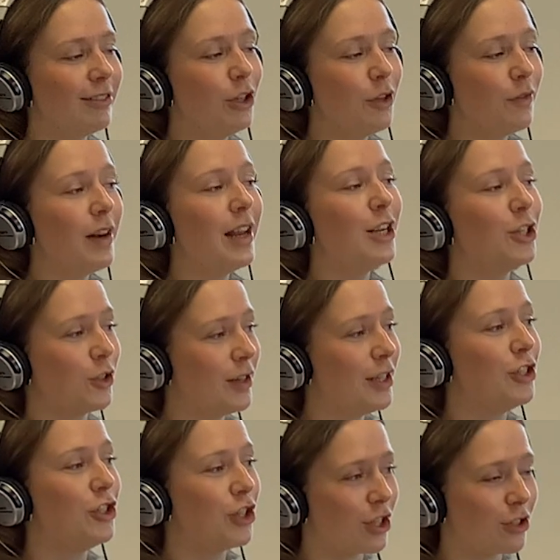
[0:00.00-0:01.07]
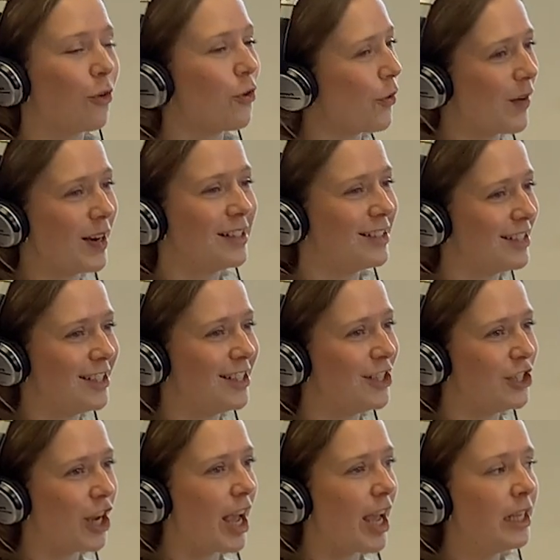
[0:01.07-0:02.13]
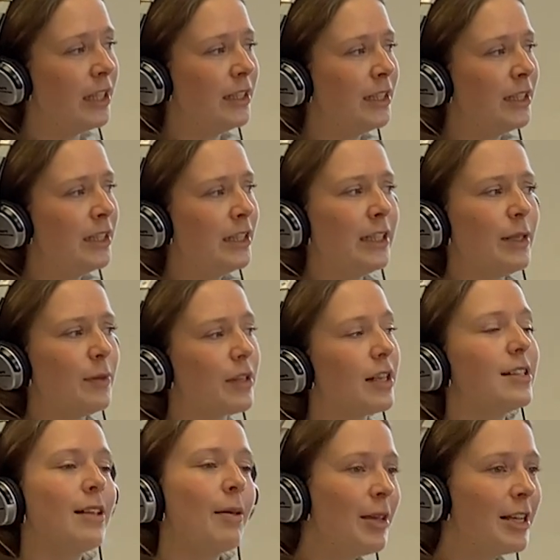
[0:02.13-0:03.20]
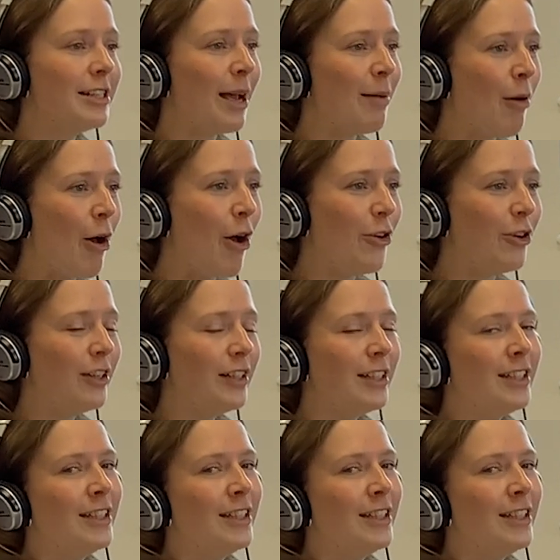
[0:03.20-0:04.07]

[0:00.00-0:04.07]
you've literally just got your NCTJ. He was like, send me a demo.